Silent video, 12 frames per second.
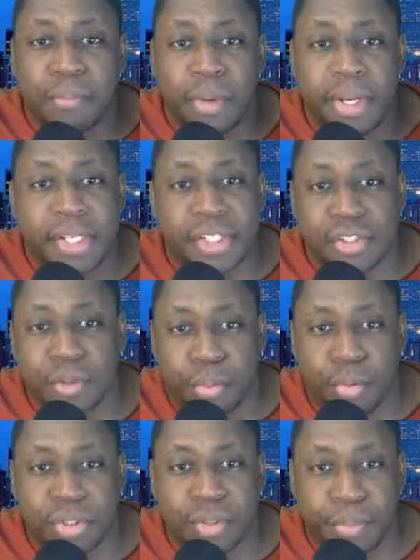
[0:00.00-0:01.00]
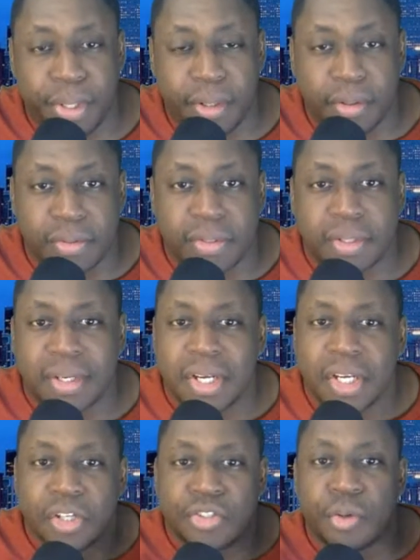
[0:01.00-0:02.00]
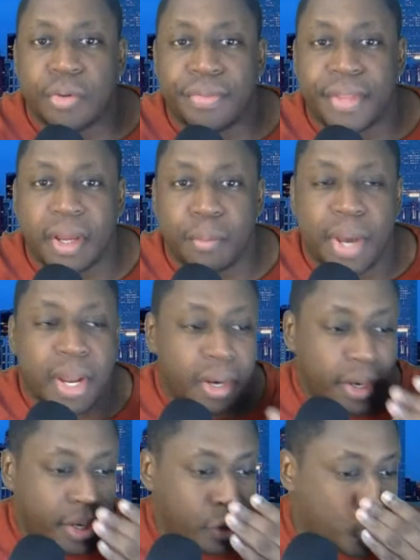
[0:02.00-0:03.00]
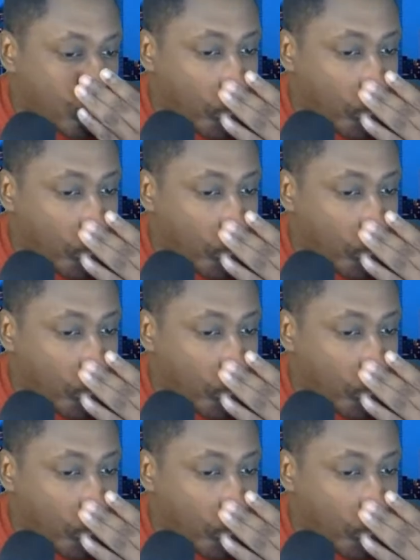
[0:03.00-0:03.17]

money to support your bills? So the thing about it is,